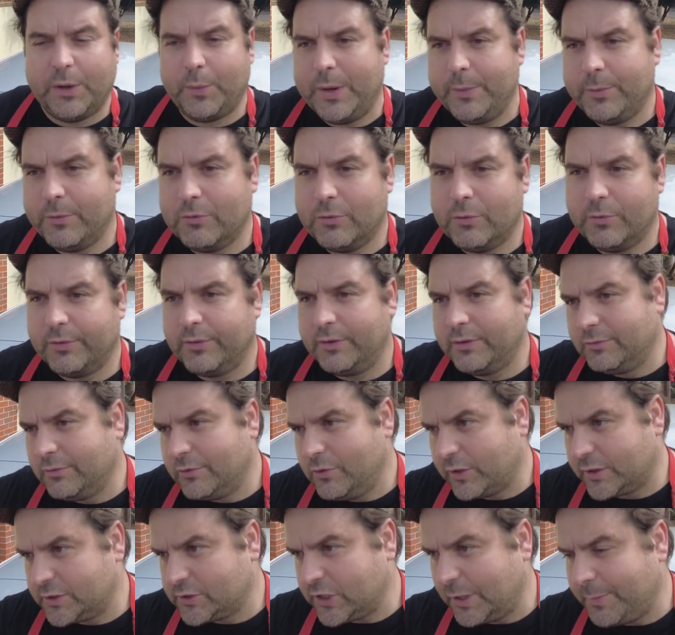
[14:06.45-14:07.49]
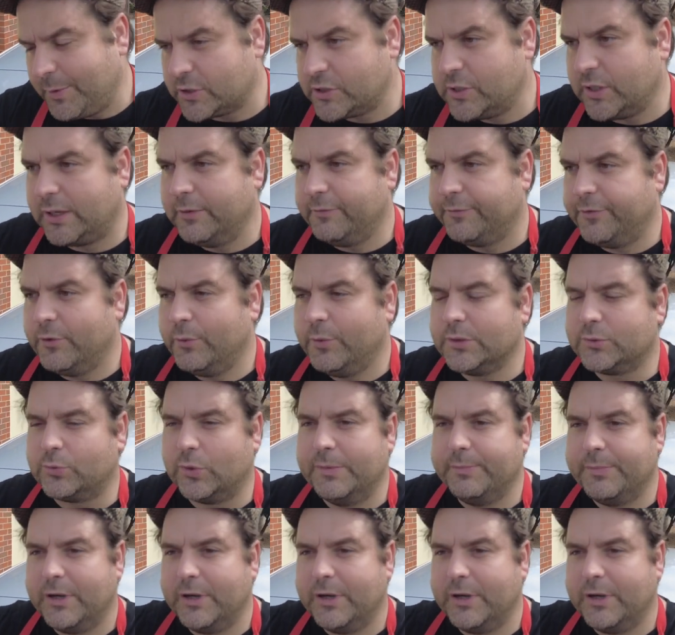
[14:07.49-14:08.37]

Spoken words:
We were looking forward to him,